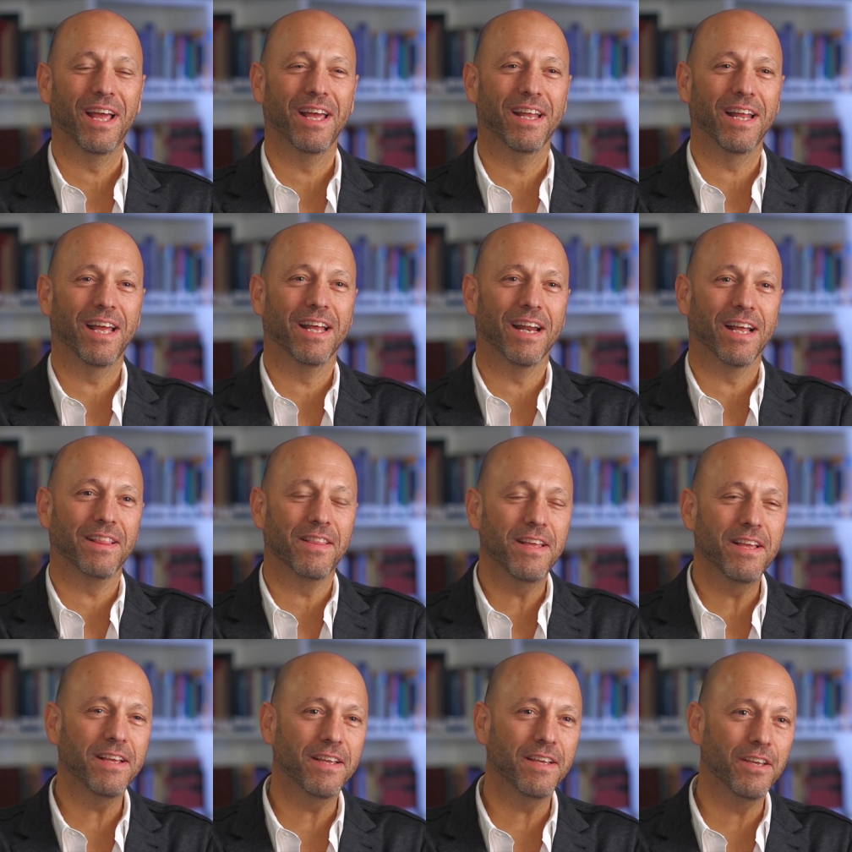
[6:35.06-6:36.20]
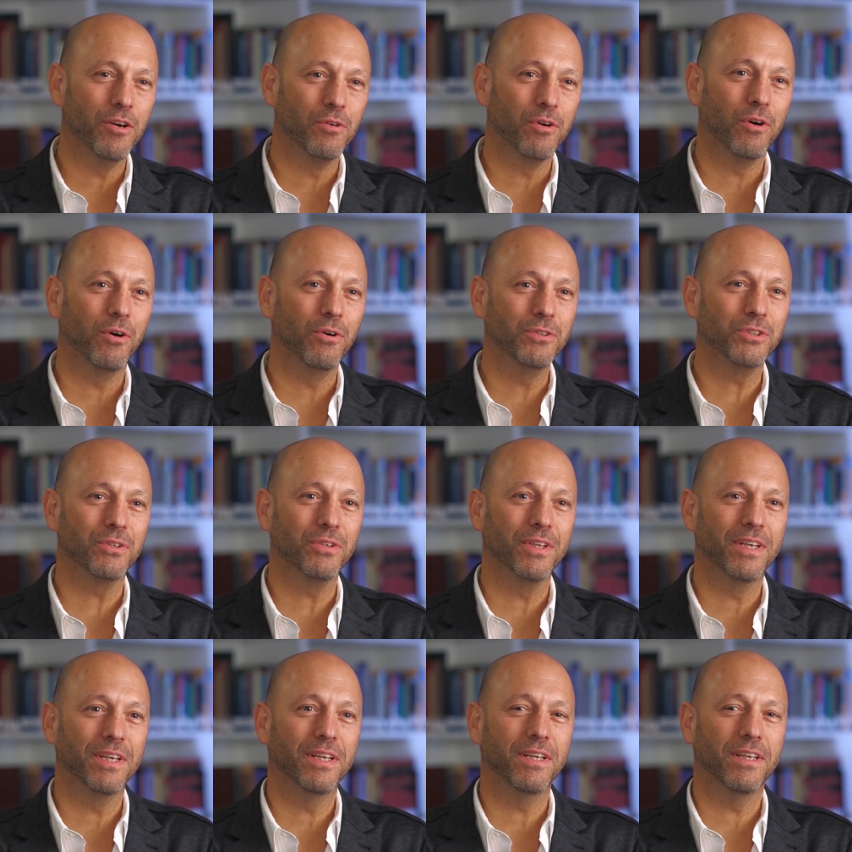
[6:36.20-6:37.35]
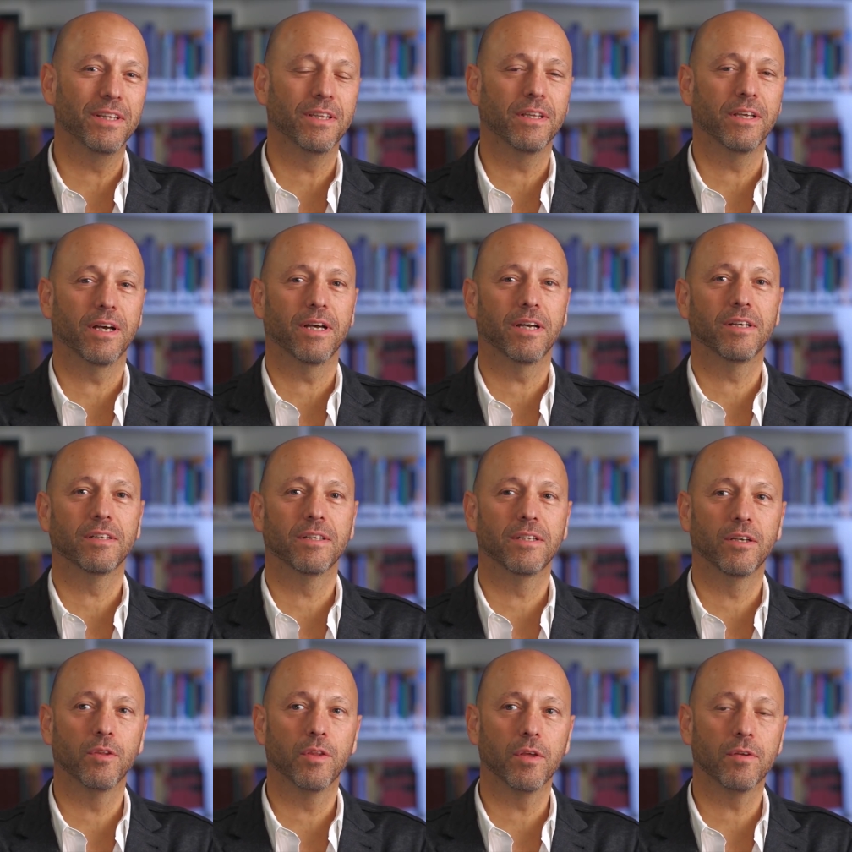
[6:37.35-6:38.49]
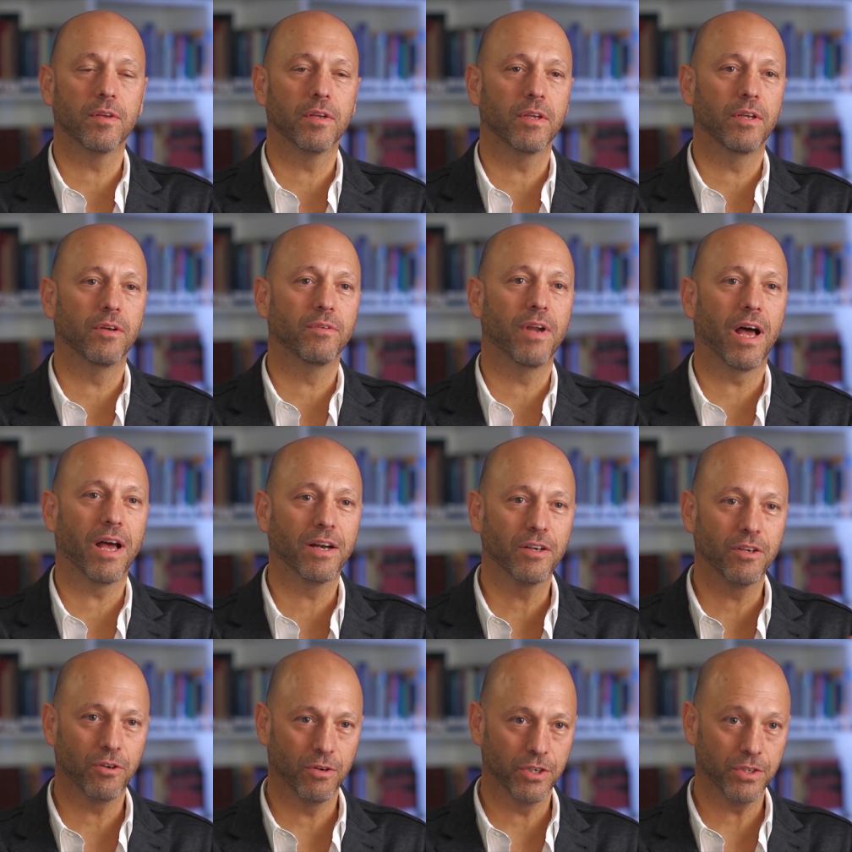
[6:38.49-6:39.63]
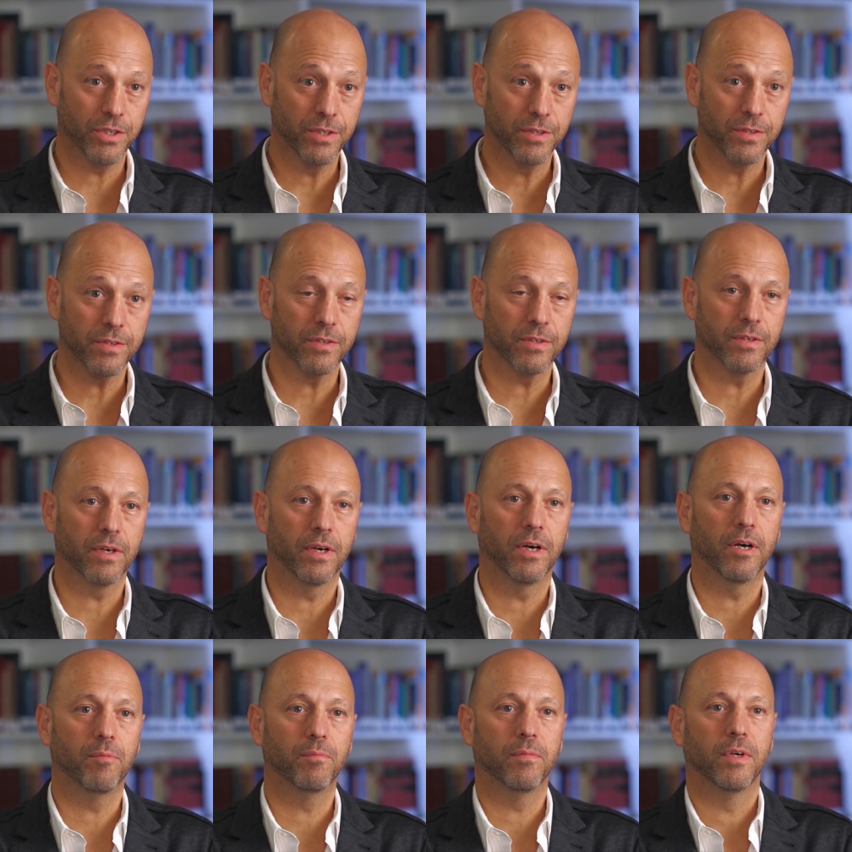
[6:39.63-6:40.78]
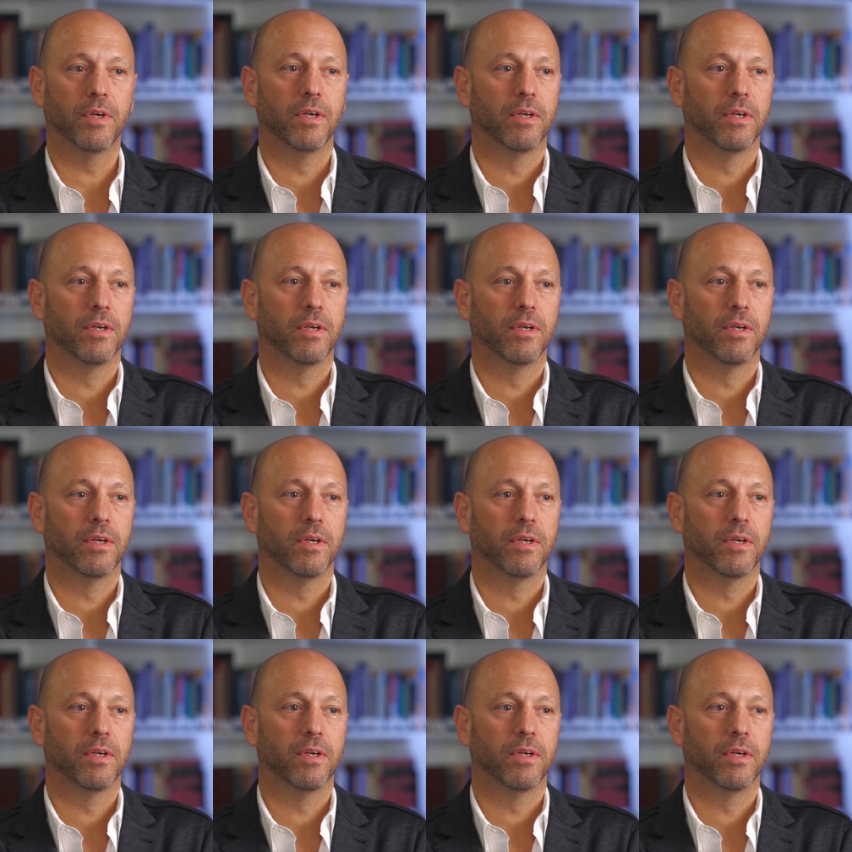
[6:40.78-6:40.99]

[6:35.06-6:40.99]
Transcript: And, and I think, you know, culturally, uh, you know, that, you know, non-Christians um,